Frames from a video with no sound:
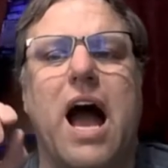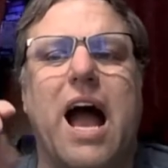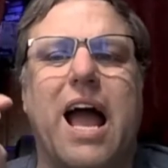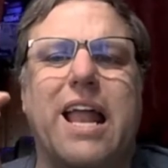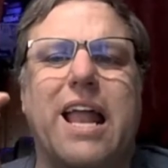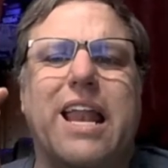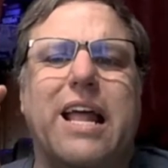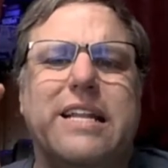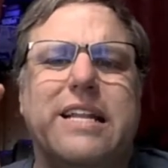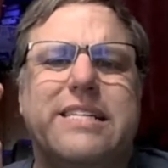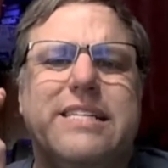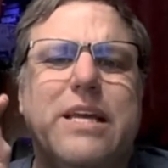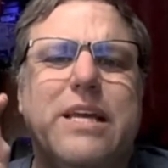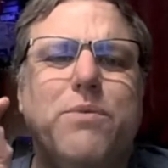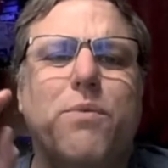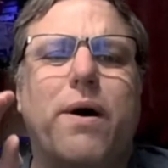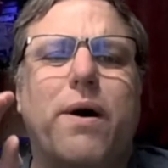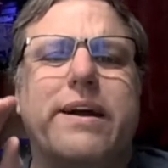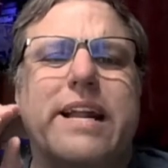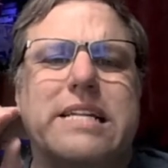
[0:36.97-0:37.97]
And I
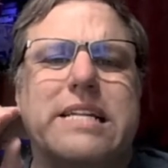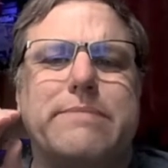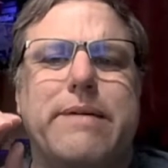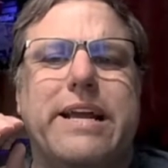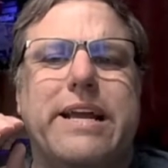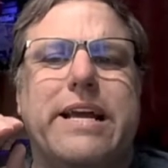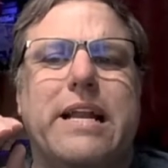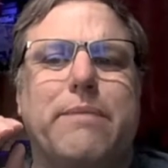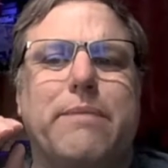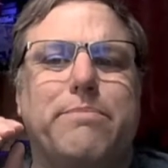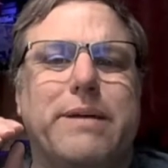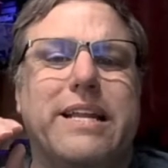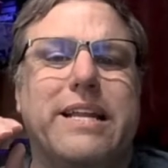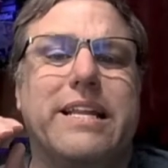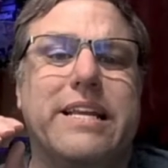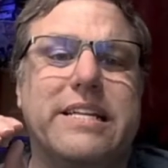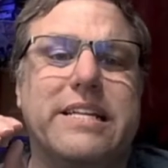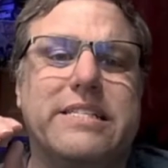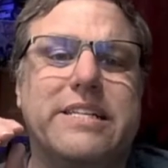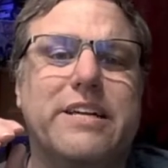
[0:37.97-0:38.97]
did want to make it a bit
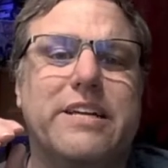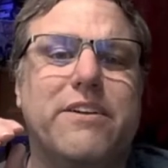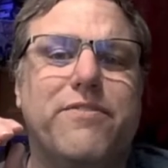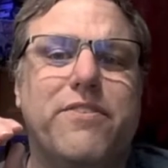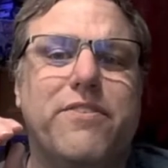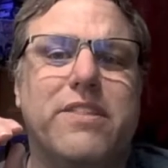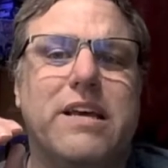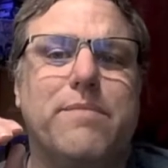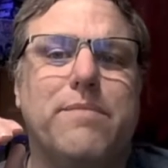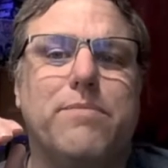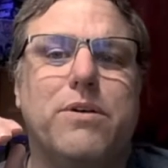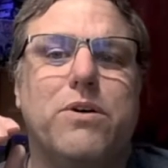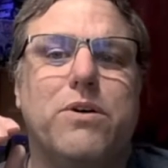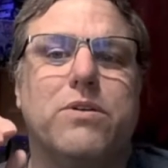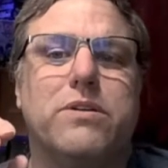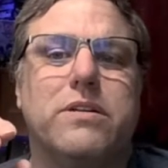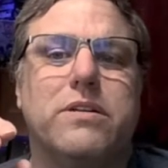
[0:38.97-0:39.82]
easier for them, though,